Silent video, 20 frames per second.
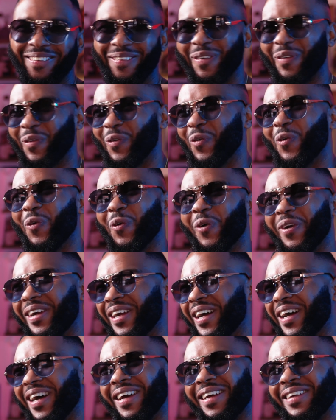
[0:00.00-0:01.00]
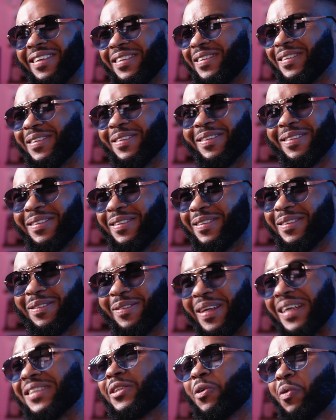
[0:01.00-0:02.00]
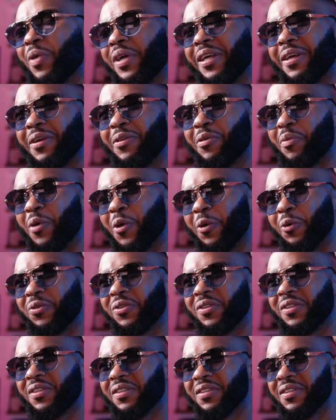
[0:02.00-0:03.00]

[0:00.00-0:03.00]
Or that's the one I hear the most.